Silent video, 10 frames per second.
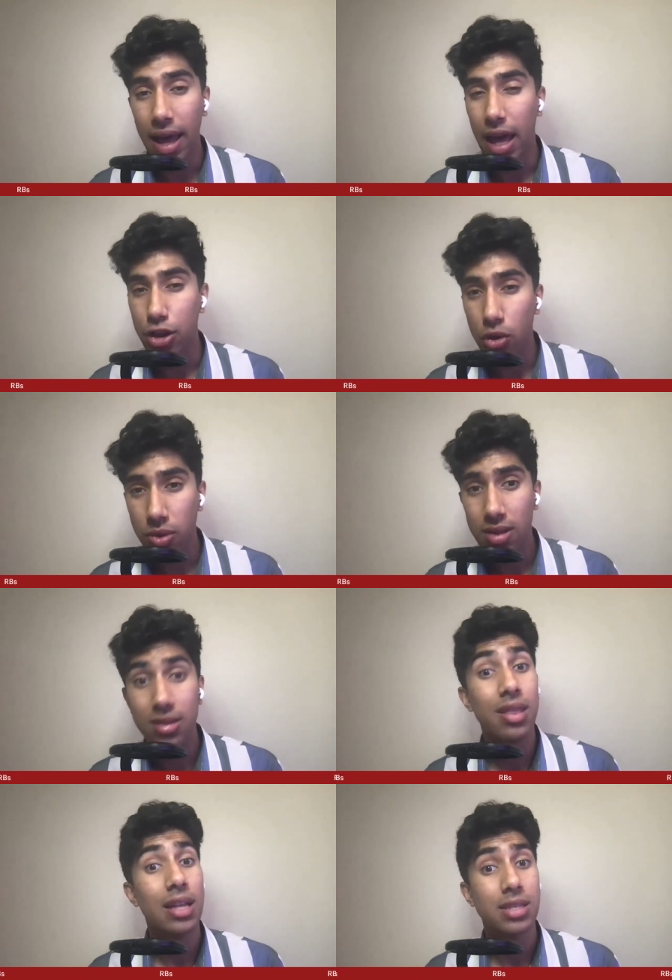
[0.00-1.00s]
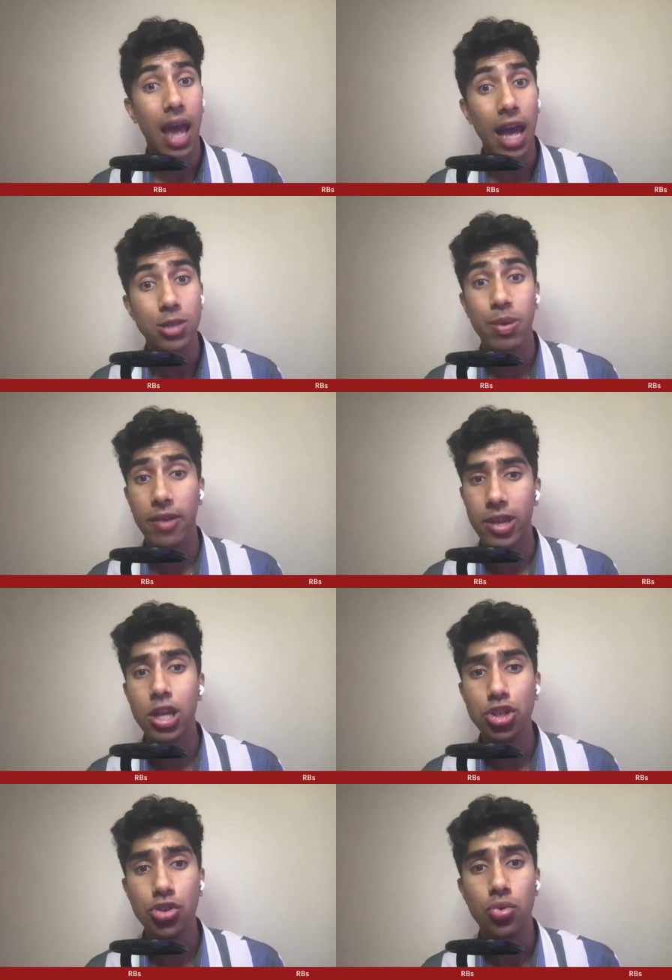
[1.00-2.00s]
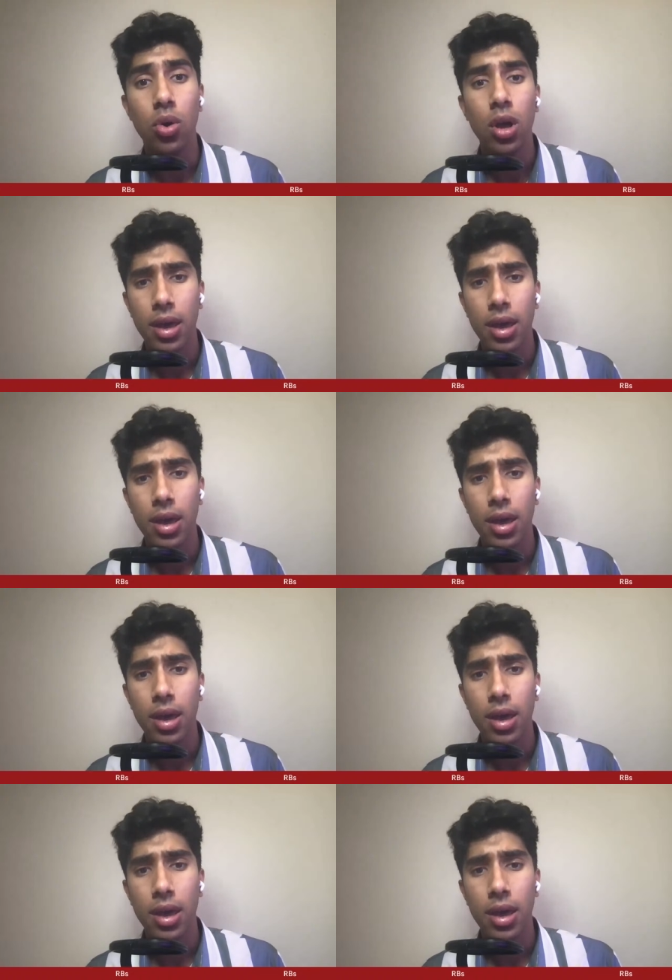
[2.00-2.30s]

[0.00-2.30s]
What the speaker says: I don't think that that's as big of an issue